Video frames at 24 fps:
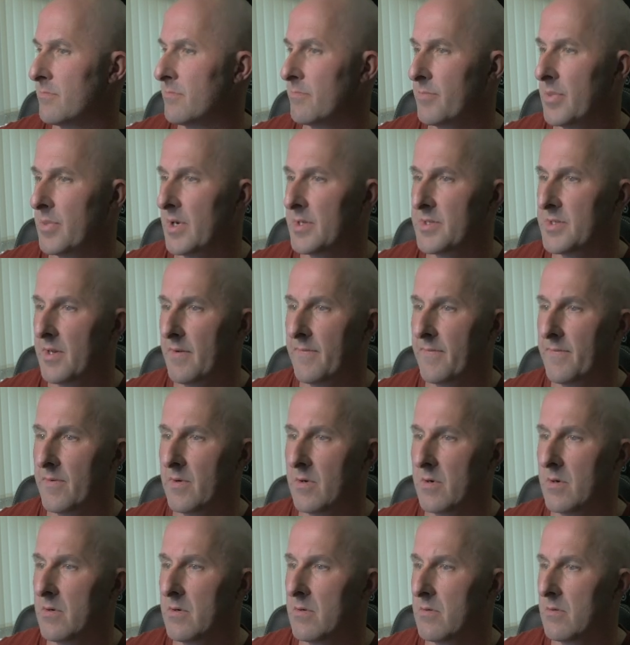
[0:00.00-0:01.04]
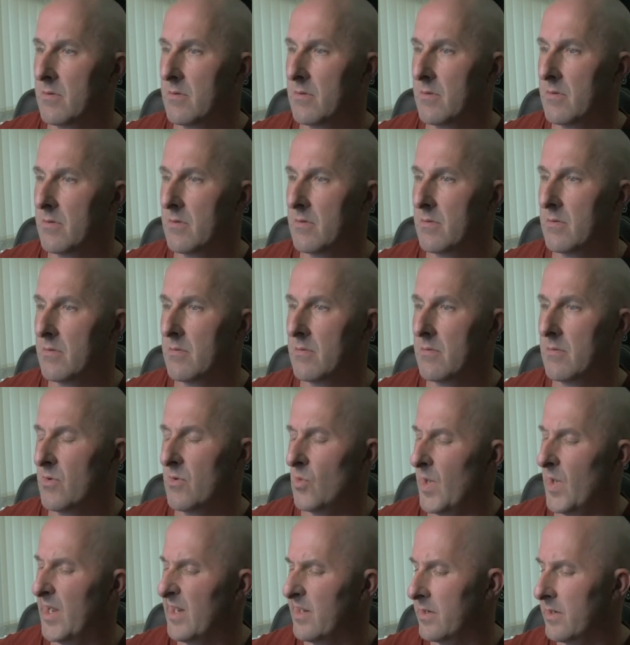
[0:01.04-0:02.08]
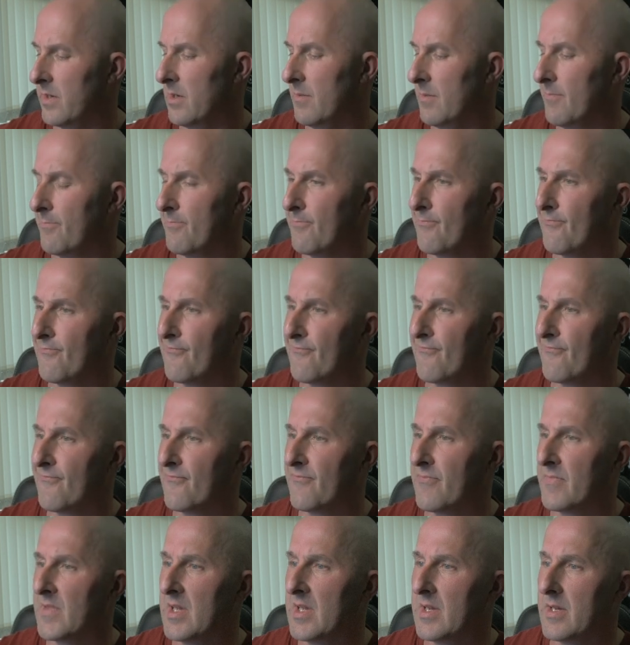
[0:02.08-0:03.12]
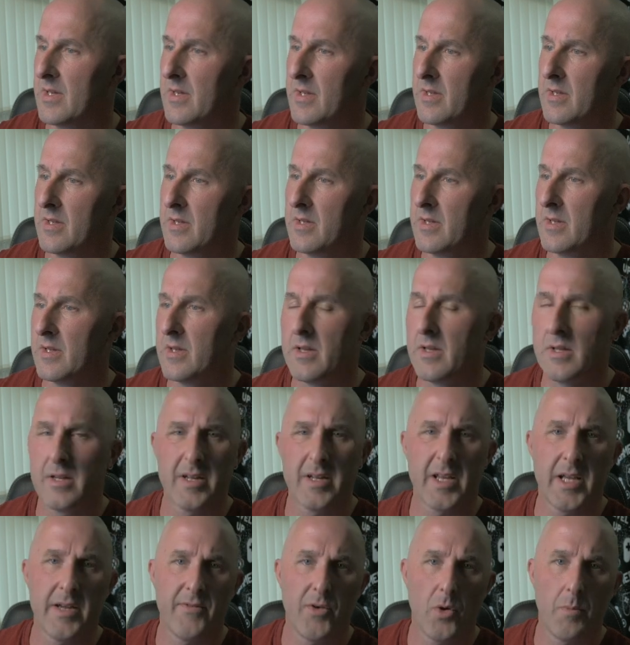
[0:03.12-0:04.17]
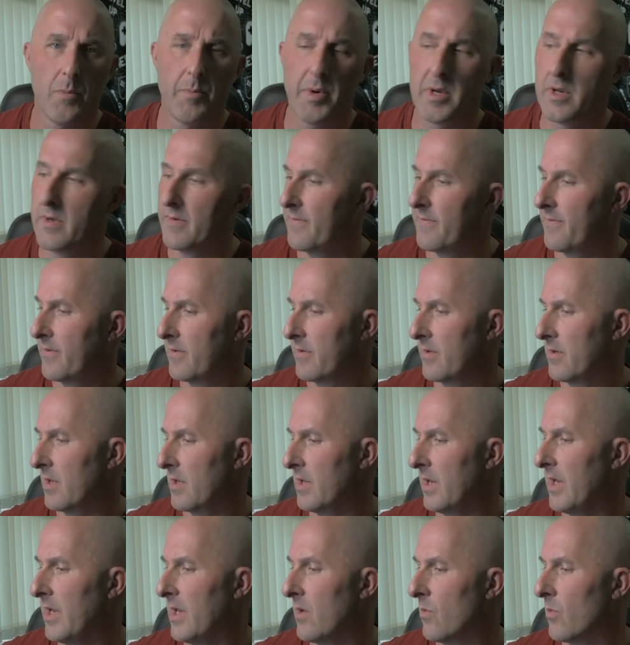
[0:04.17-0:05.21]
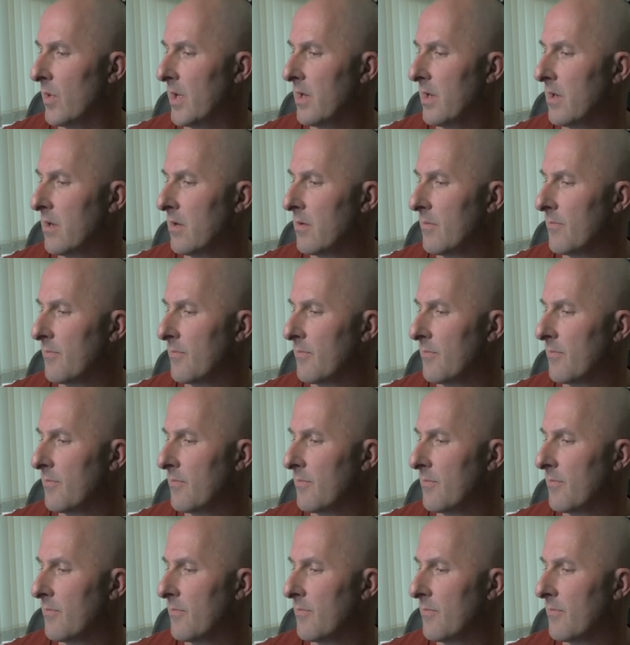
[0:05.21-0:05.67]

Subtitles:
budget for 20. It'll give you a bit of leeway.